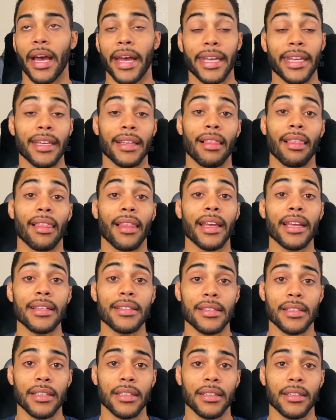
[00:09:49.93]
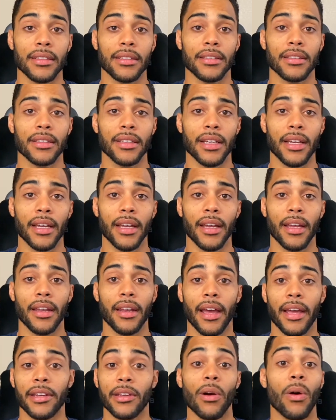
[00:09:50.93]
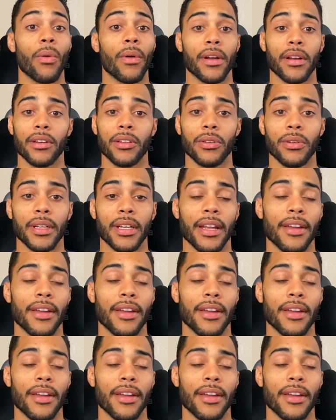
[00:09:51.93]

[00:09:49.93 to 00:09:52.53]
I get lazy and I don't want to do it.